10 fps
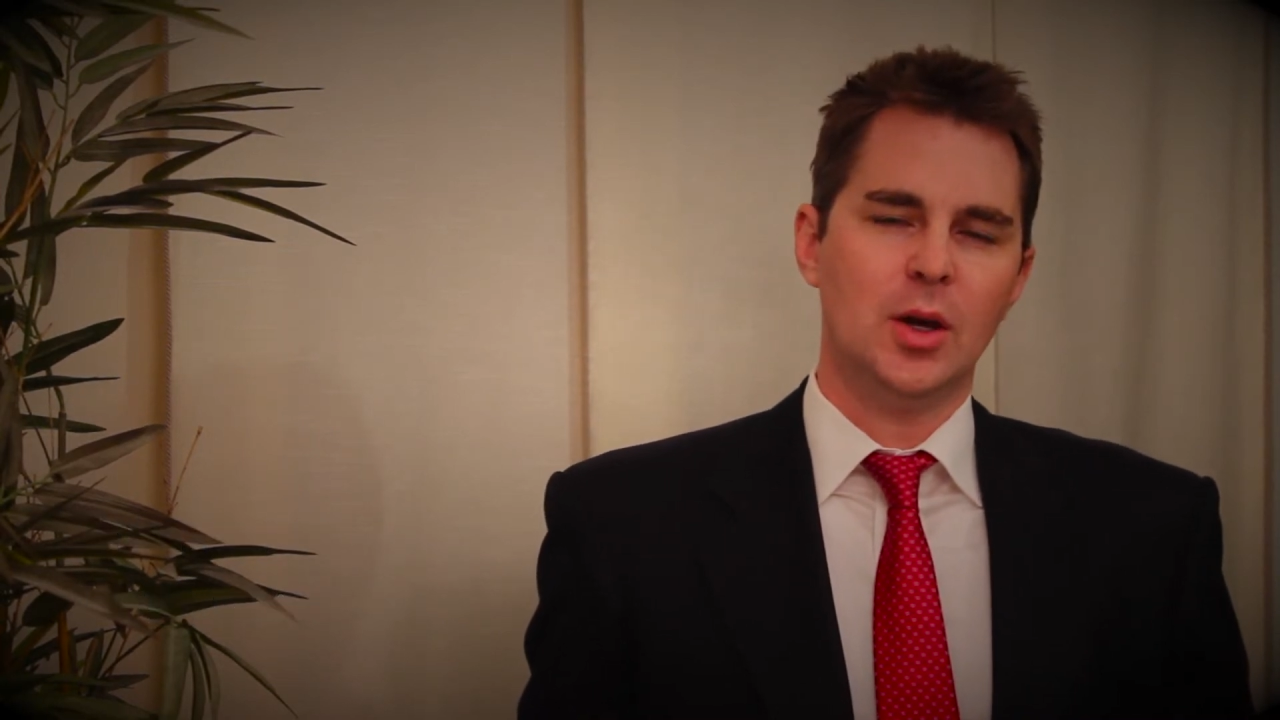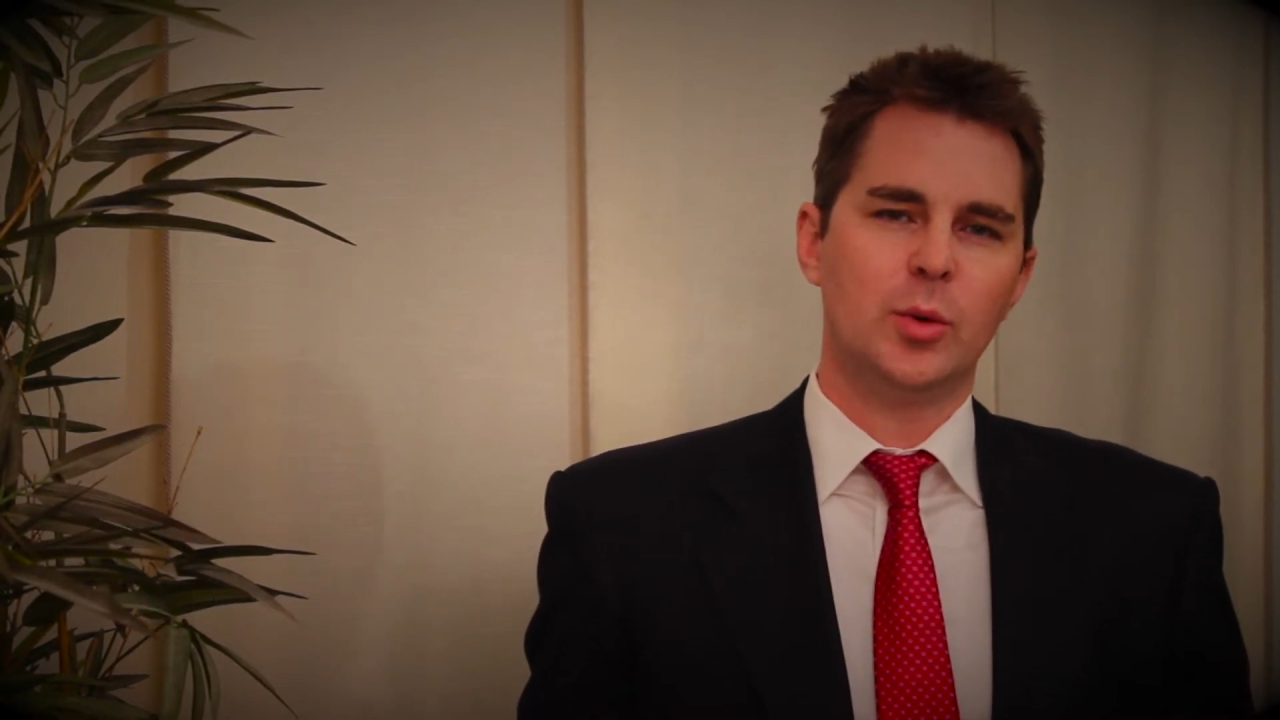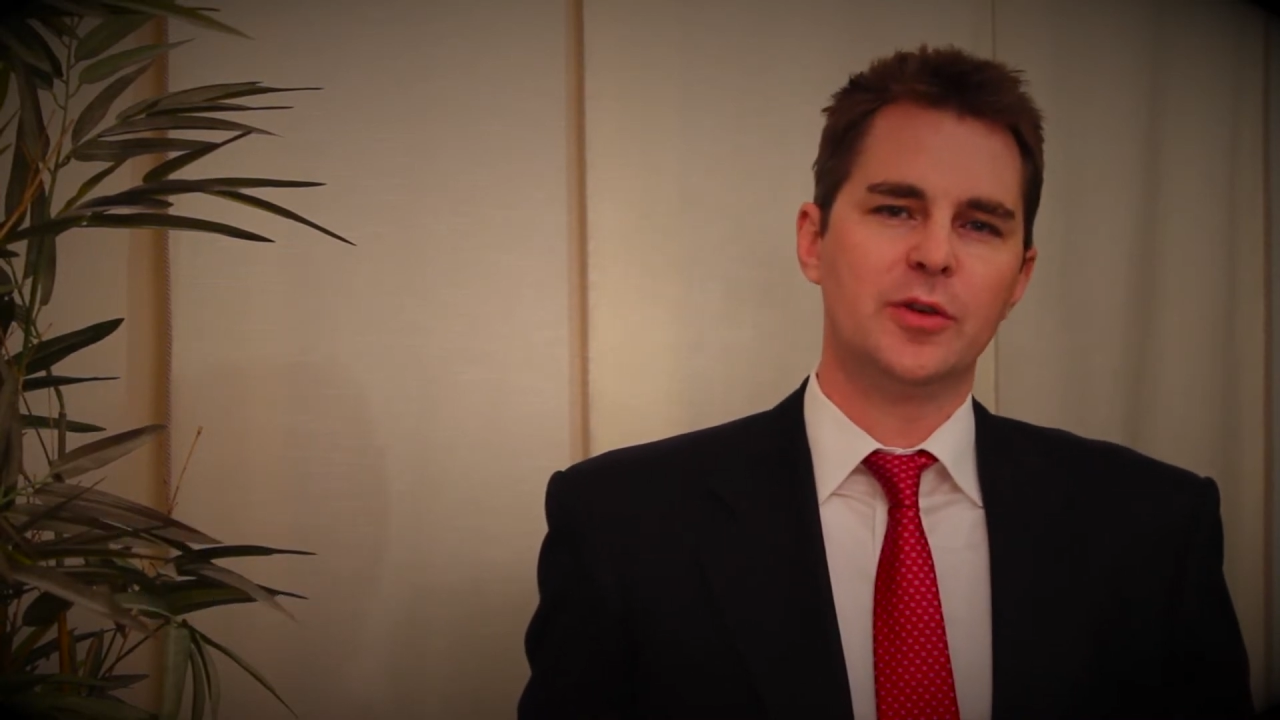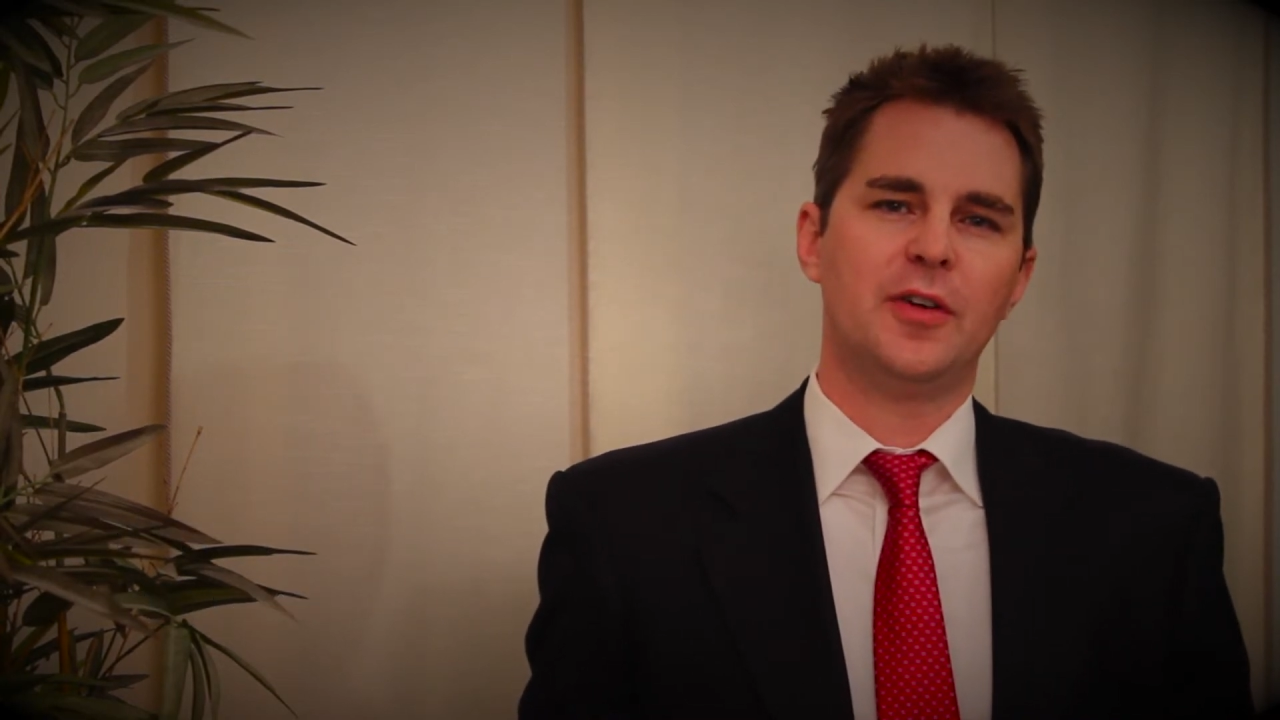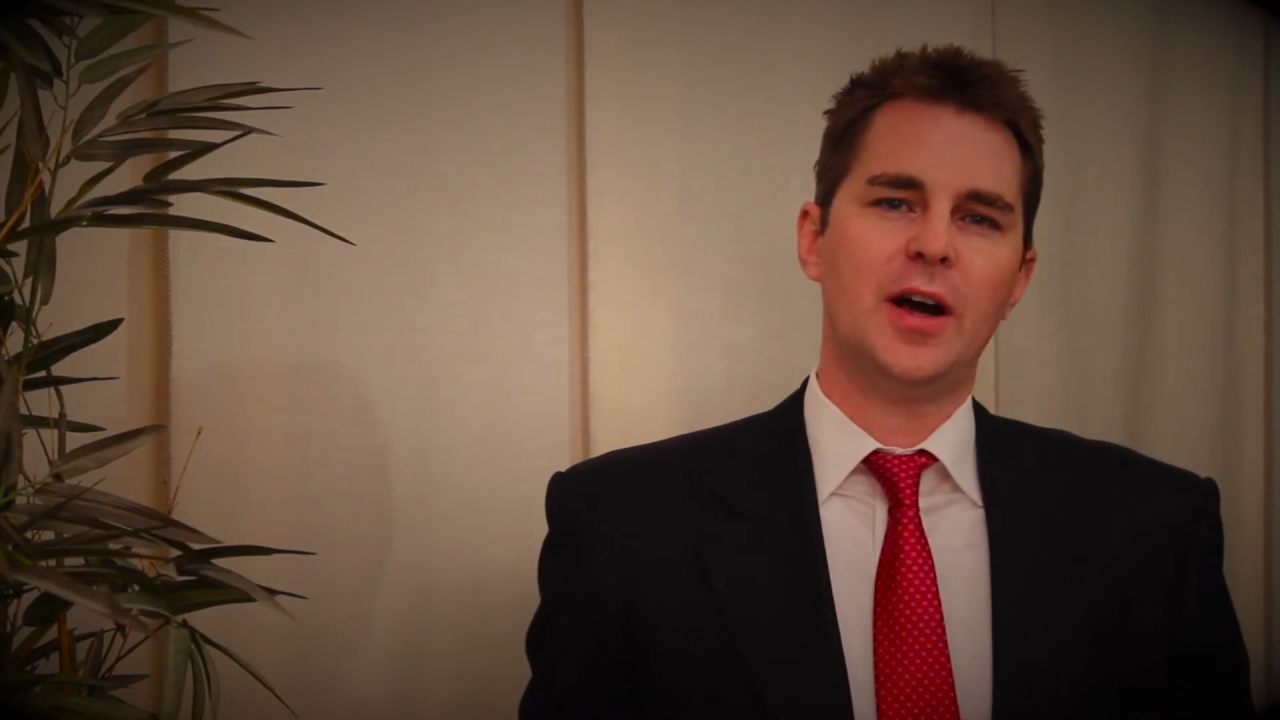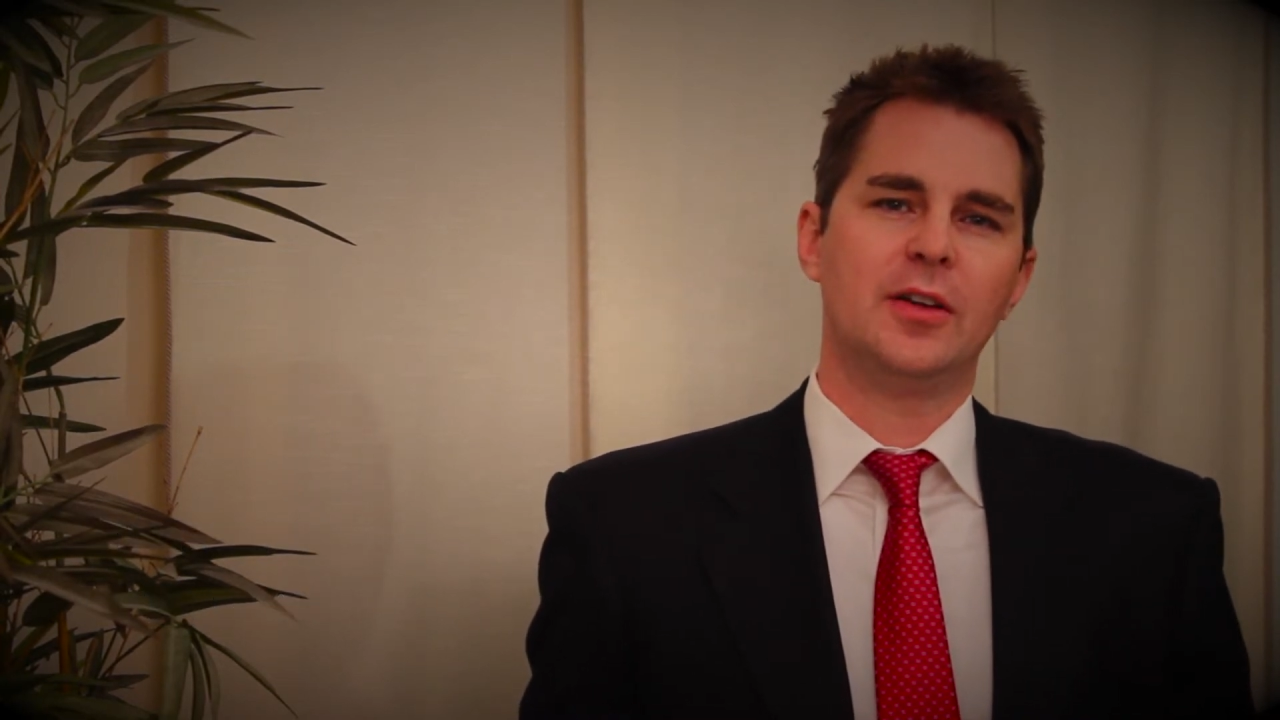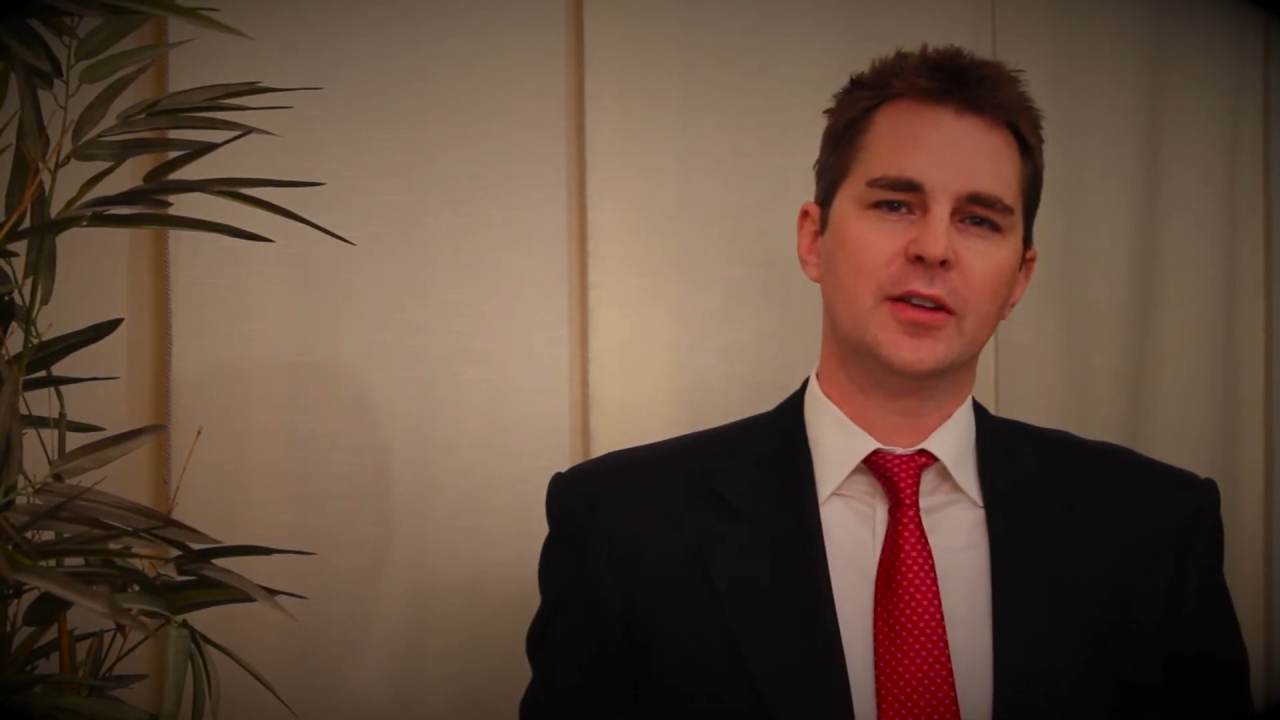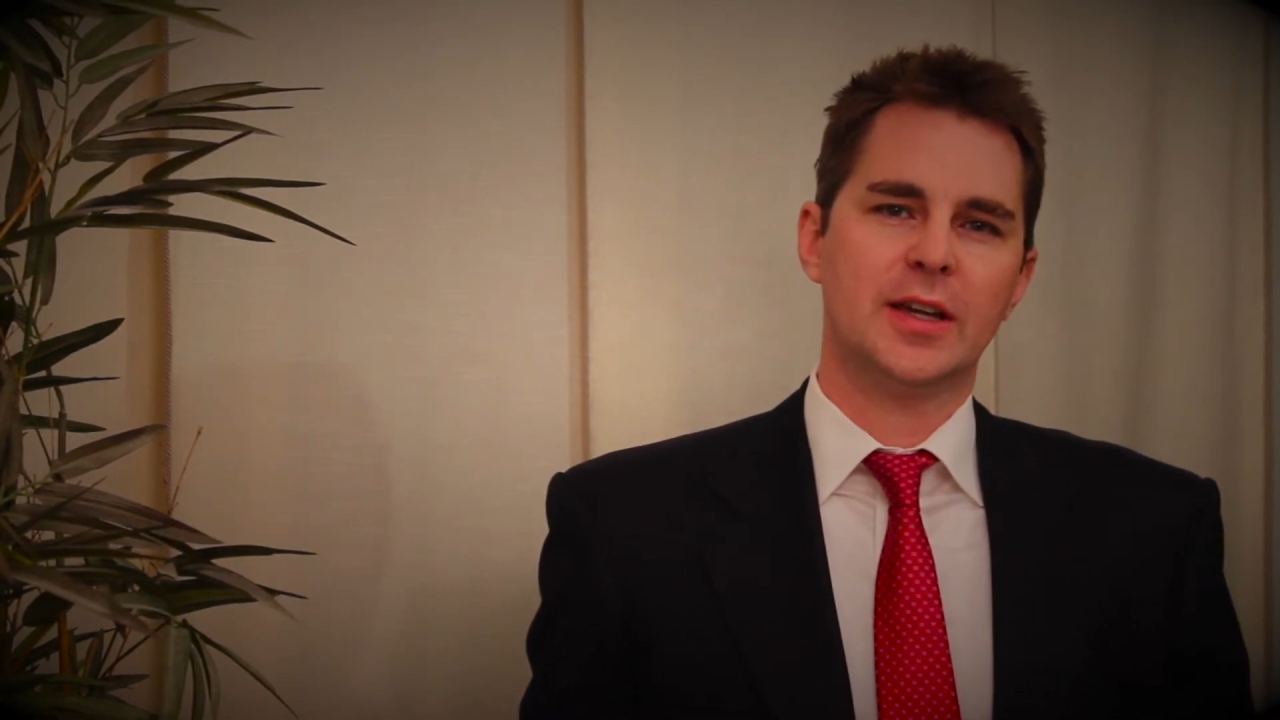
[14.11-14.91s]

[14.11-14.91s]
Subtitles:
We filed a